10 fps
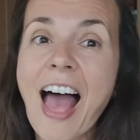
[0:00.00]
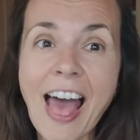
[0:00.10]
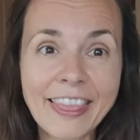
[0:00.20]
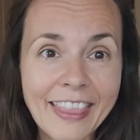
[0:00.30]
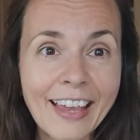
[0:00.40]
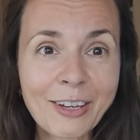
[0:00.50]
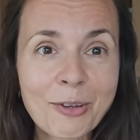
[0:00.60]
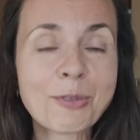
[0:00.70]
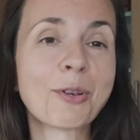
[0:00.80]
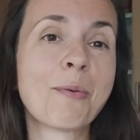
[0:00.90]
And thank
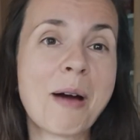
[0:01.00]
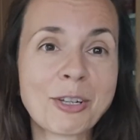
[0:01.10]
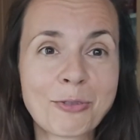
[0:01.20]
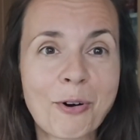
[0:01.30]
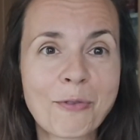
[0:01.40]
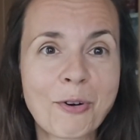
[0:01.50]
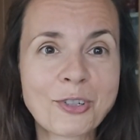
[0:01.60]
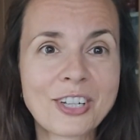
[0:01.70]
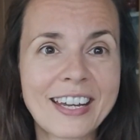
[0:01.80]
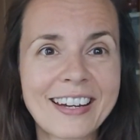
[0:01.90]
you so much for
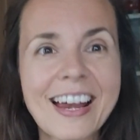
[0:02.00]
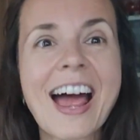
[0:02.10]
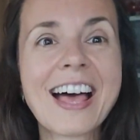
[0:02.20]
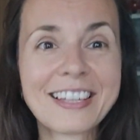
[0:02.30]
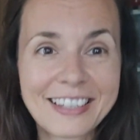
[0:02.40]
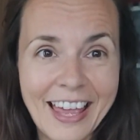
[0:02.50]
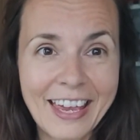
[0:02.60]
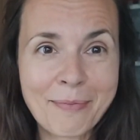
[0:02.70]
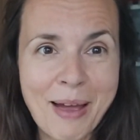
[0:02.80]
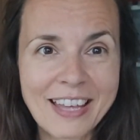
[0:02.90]
watching. Stay
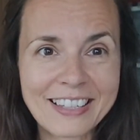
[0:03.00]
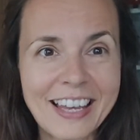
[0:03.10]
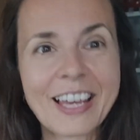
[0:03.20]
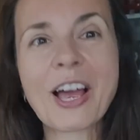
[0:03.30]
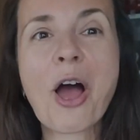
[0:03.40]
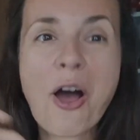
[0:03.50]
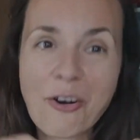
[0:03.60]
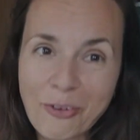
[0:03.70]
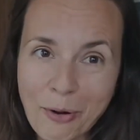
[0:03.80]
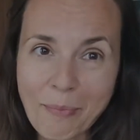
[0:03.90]
amazing.
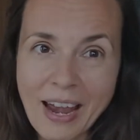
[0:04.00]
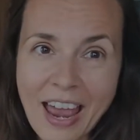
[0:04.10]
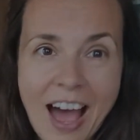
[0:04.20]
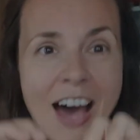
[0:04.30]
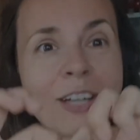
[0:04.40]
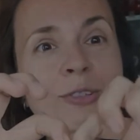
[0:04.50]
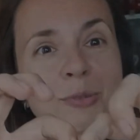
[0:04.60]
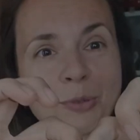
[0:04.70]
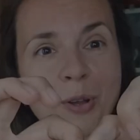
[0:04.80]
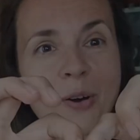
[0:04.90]
From my heart
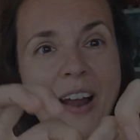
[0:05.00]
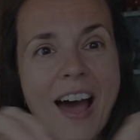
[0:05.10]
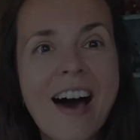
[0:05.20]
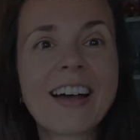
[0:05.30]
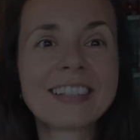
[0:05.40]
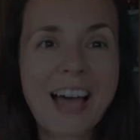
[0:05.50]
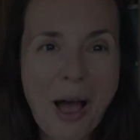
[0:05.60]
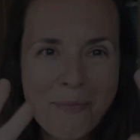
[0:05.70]
to your heart.